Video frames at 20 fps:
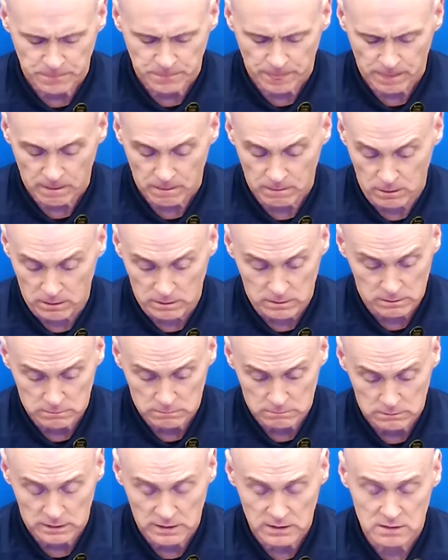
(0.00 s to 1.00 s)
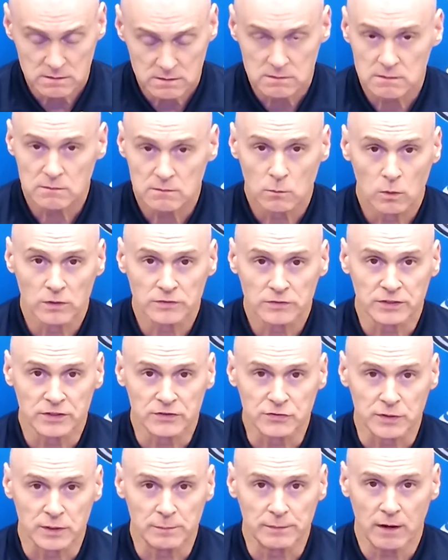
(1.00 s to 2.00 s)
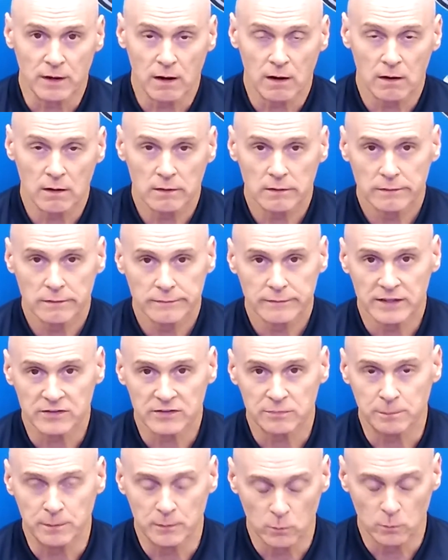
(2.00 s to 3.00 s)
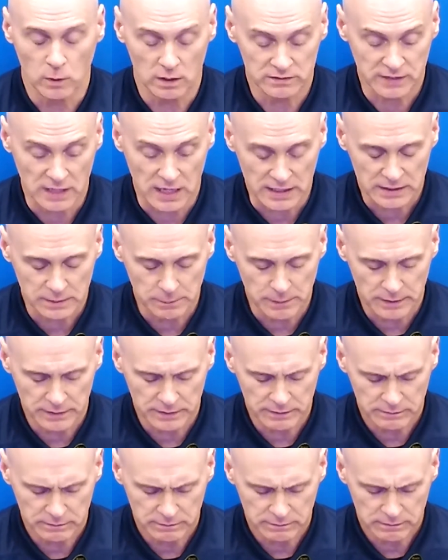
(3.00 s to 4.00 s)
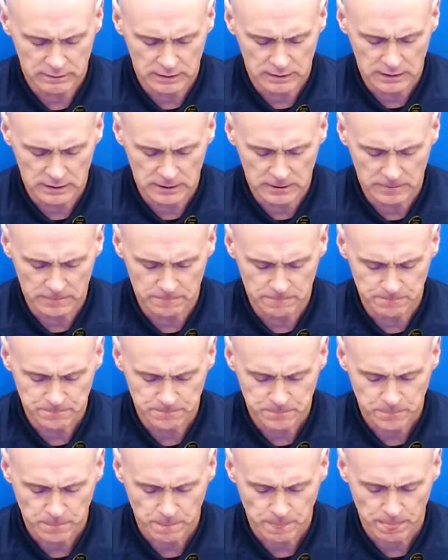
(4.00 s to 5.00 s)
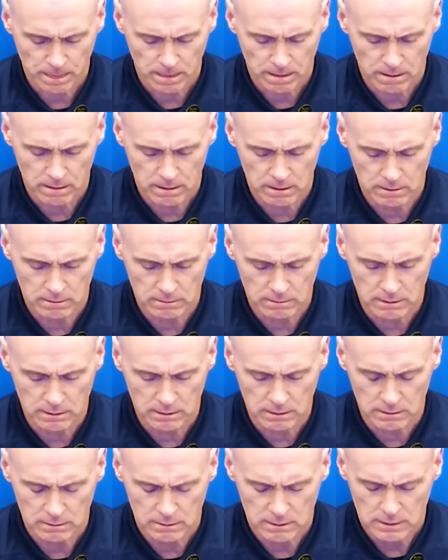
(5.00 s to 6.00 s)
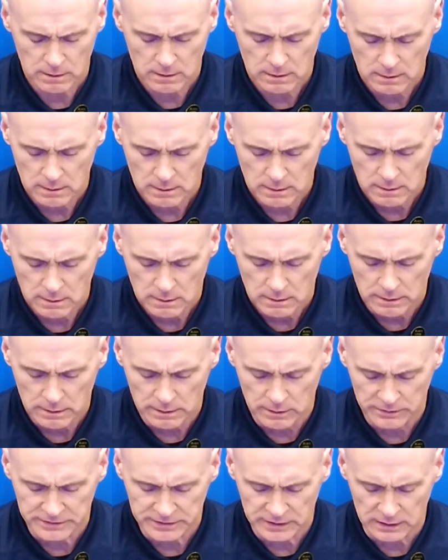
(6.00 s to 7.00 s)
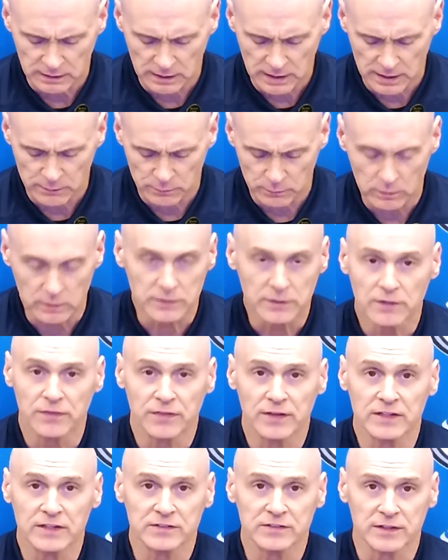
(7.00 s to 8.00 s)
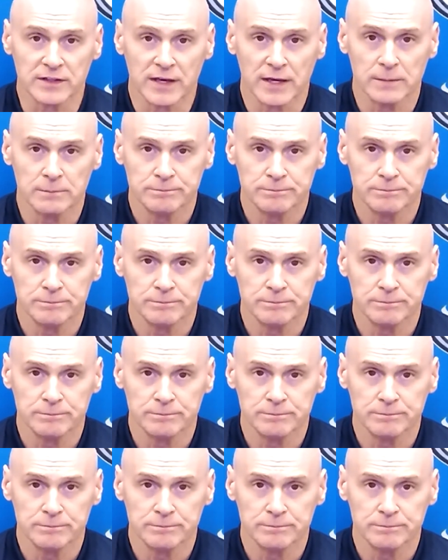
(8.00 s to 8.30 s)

look, he's worked extremely hard. That's been well documented. He did a lot of really good things in the game.